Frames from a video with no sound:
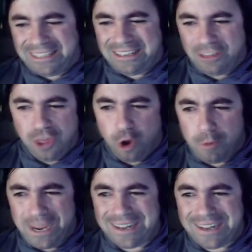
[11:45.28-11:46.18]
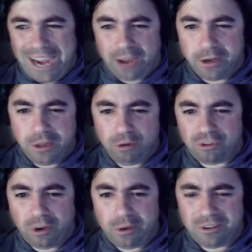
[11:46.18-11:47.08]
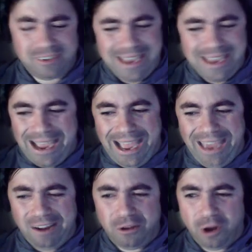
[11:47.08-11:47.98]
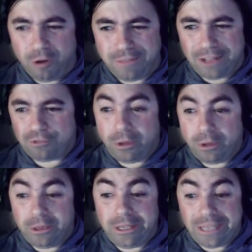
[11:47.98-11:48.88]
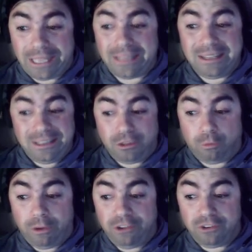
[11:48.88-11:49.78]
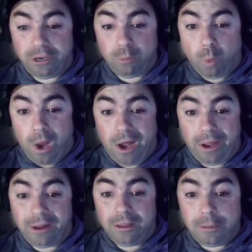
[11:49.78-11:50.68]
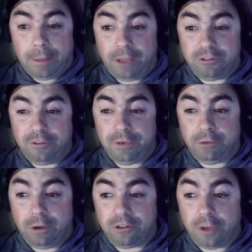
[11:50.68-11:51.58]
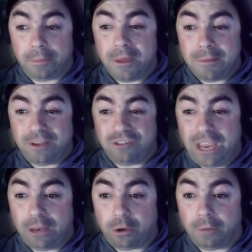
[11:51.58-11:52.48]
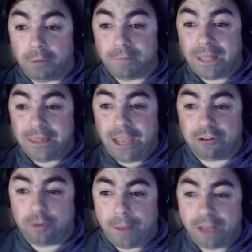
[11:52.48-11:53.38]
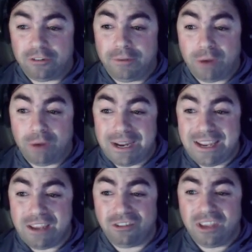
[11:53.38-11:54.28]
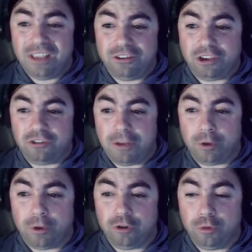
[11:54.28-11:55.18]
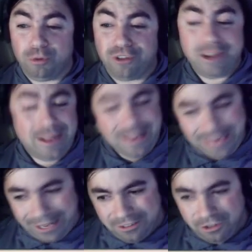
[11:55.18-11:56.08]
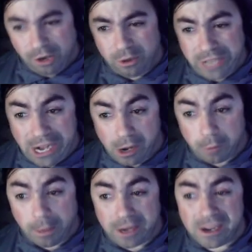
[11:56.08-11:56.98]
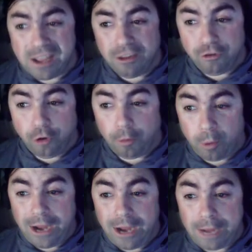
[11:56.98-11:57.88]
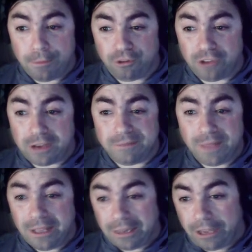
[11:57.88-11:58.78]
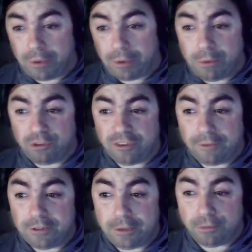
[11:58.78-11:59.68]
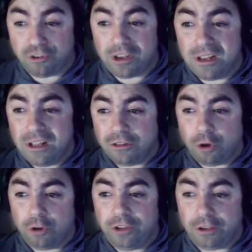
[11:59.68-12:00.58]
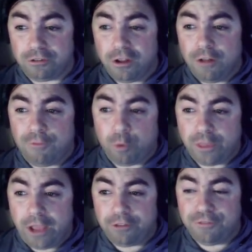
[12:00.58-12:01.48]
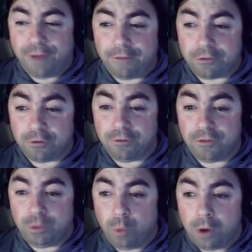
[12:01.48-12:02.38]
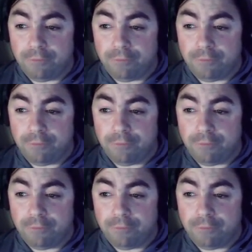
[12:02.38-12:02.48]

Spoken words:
though being down in those areas, I don't know if that's really the reasoning why the positivity rate's up. Because take a look here. National positivity rate is 16.2%. That's still down by 0.8%. Last week was 17%. Total test, 4,551